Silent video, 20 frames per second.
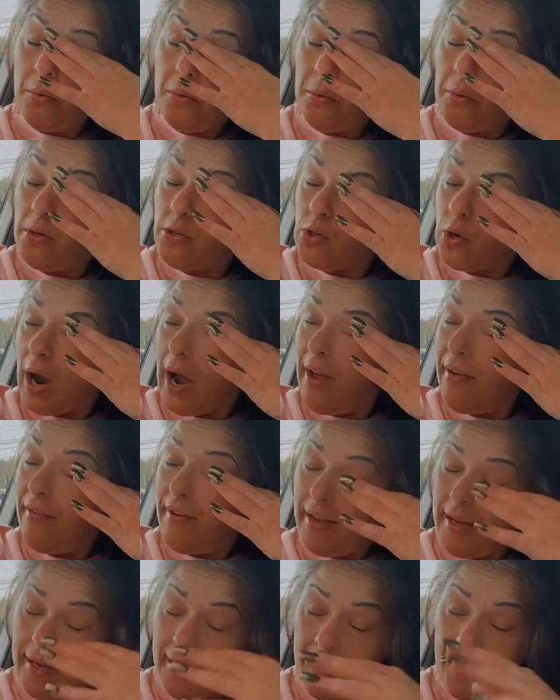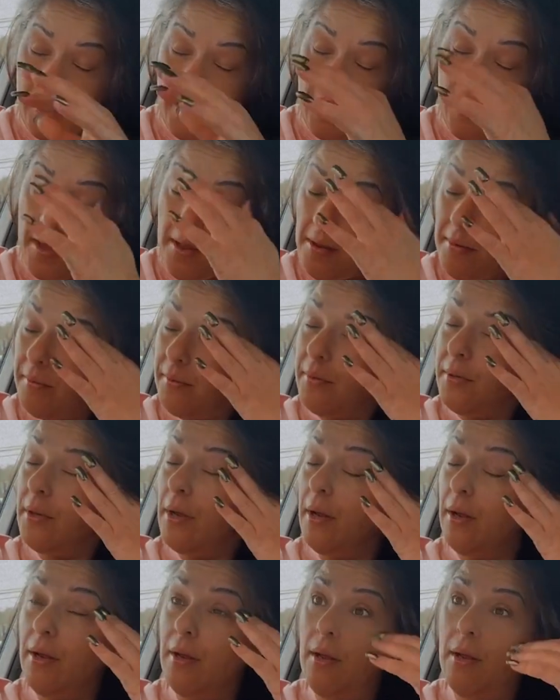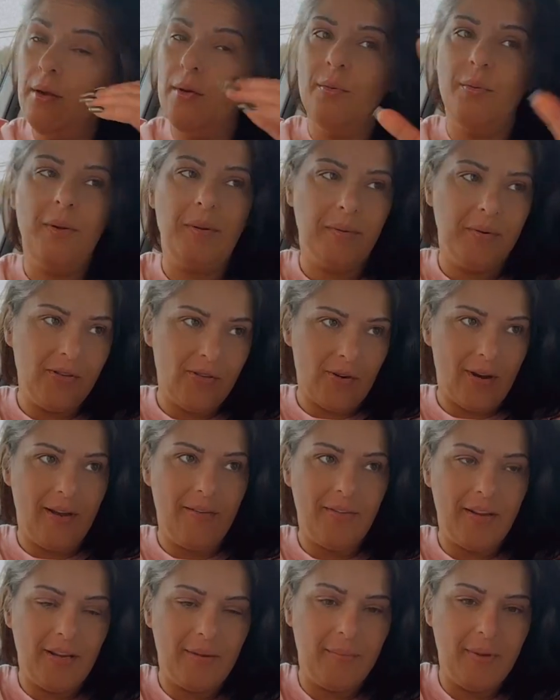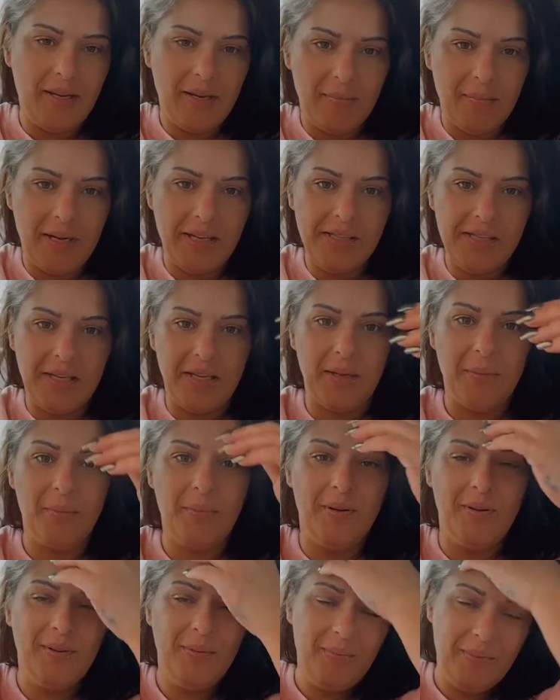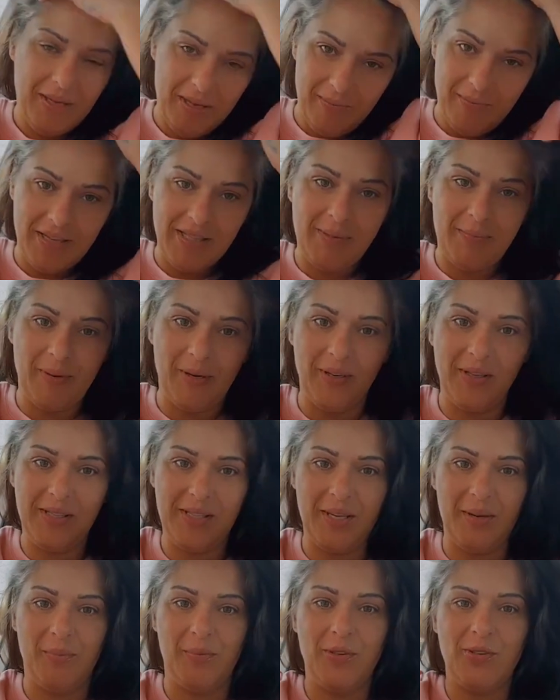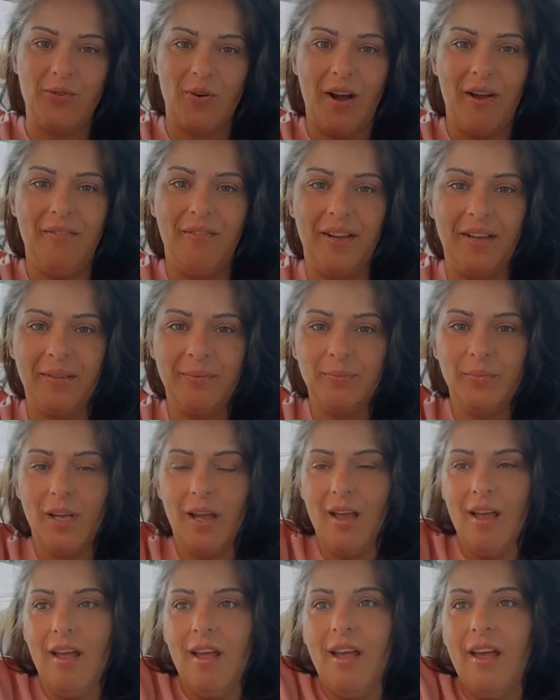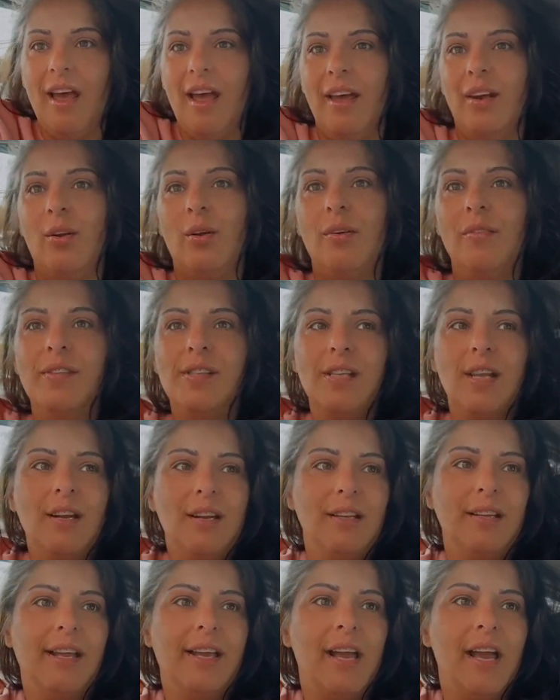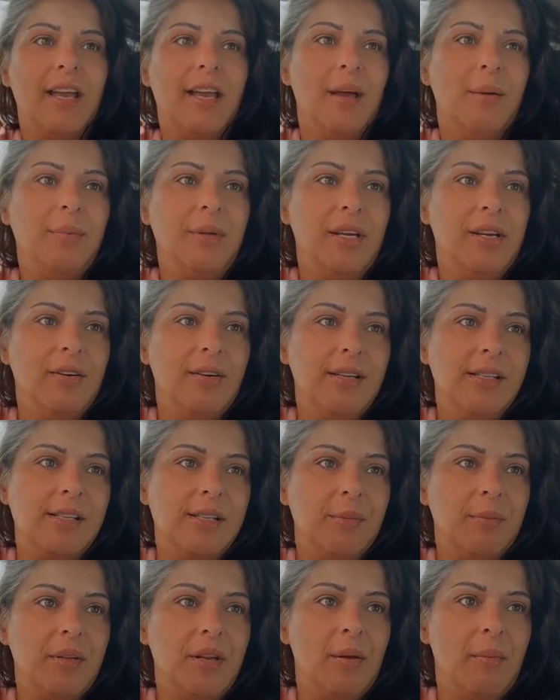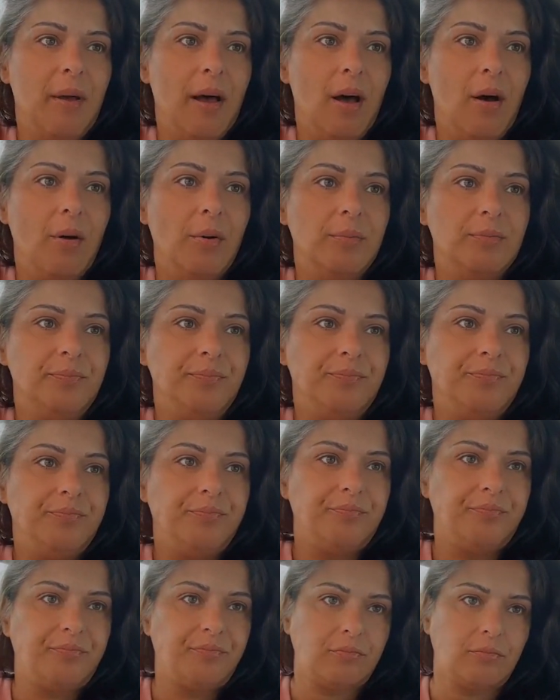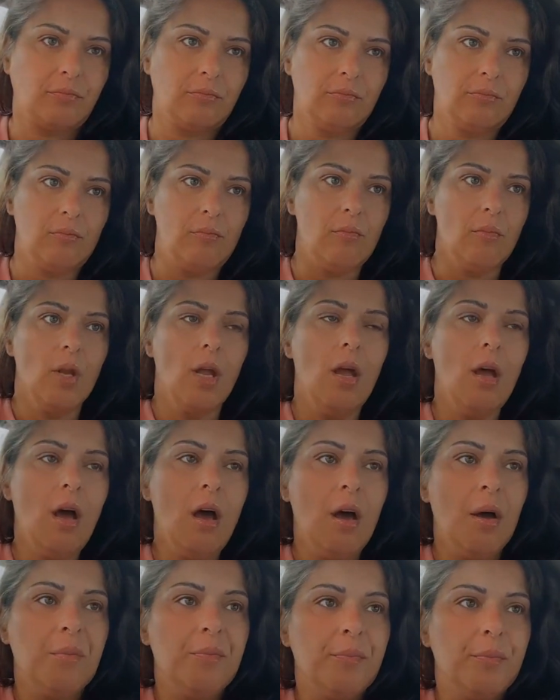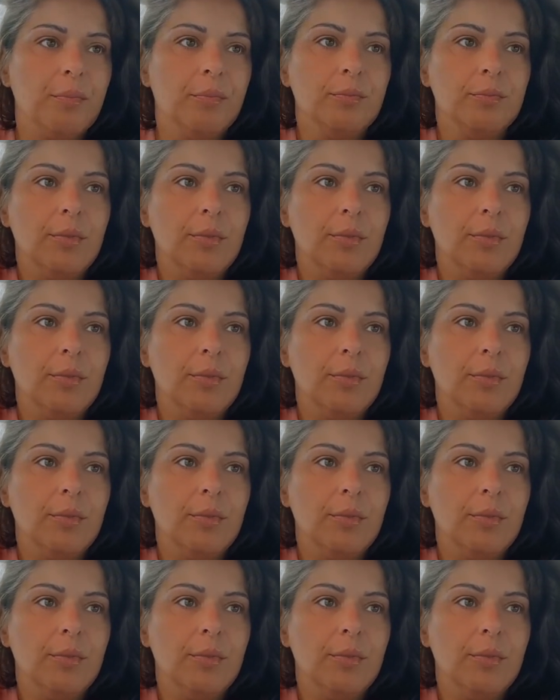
We were driving, and me and my team, me and my spirit team were driving, and all of a sudden, like, I kept hearing something about, a